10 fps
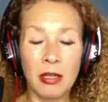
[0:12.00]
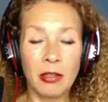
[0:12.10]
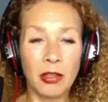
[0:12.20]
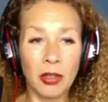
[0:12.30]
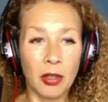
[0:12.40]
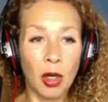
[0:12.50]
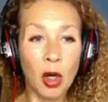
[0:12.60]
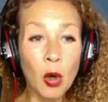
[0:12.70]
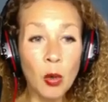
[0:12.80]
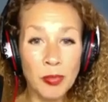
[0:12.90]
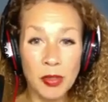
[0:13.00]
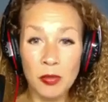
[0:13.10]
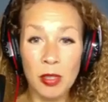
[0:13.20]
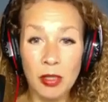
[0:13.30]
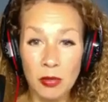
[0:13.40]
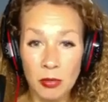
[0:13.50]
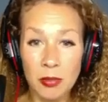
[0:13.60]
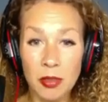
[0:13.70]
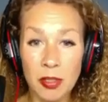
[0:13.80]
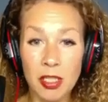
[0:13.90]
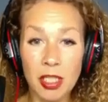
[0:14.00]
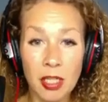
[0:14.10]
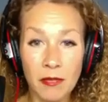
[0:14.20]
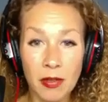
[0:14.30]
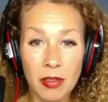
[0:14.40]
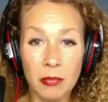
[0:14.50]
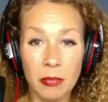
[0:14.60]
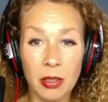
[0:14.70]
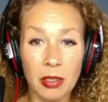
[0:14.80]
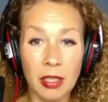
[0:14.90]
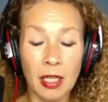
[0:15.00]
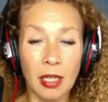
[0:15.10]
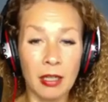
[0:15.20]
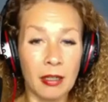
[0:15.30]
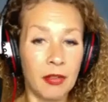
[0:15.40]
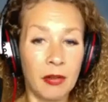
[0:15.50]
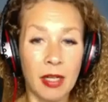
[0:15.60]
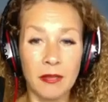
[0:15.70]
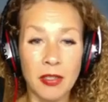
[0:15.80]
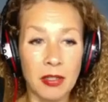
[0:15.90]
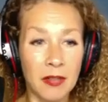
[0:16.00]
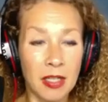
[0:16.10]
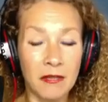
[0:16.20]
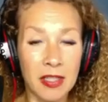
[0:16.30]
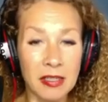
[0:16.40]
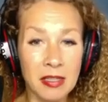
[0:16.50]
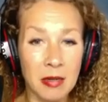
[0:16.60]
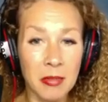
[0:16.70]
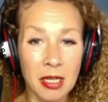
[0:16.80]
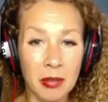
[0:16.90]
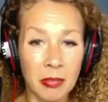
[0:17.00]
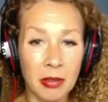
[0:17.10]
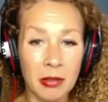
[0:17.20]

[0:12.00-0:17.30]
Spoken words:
your hopes, what you hope to achieve with the book, and if you have, do you have any events coming up?